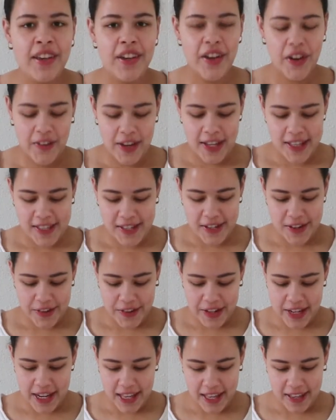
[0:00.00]
Alright, so
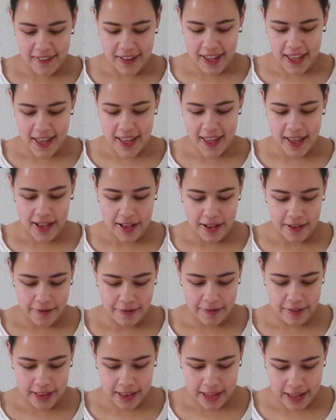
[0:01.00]
now I
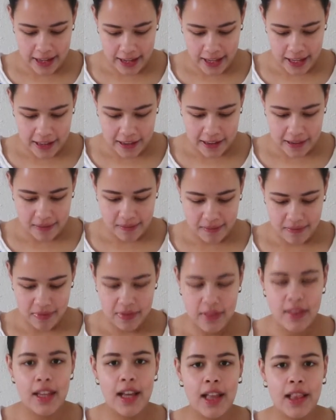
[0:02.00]
have like
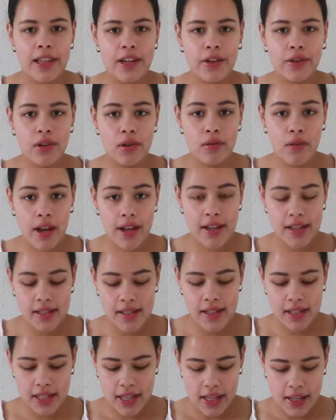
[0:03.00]
a little
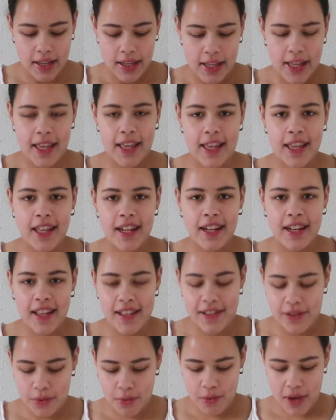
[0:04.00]
cross, and
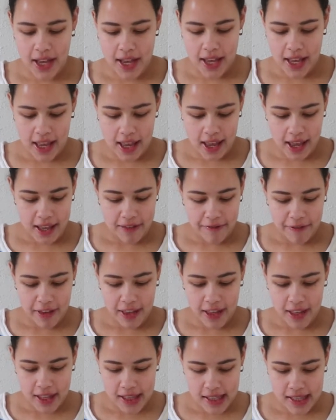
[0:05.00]
that's why I've
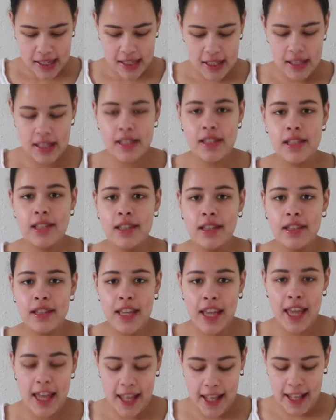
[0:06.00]
cut
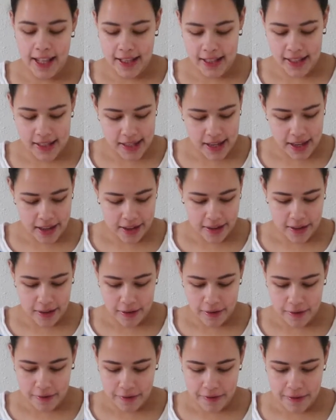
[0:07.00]
the ends
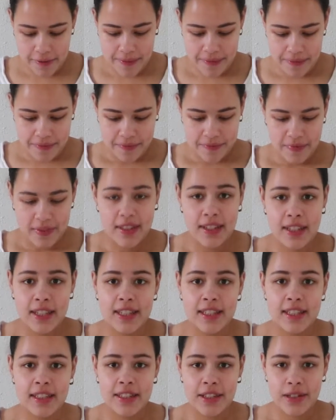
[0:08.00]
of
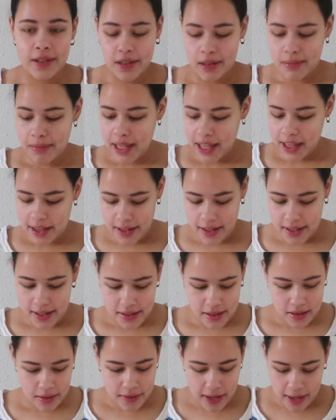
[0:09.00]
the dough,
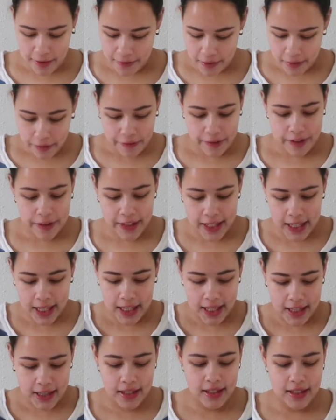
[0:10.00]
because we have to fill
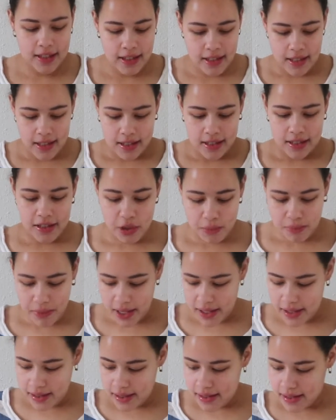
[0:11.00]
in the
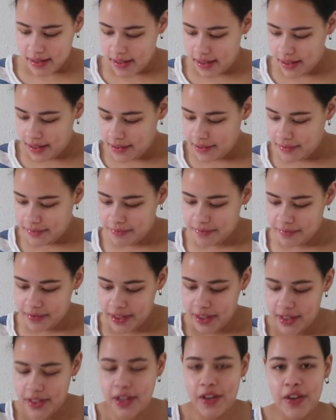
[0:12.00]
spots.
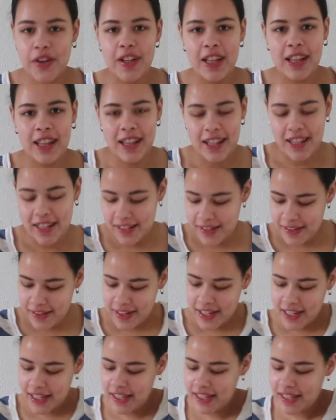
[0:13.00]
So let's do
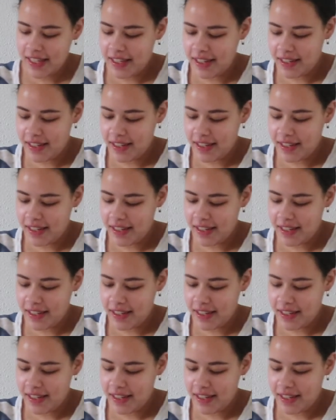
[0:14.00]
this.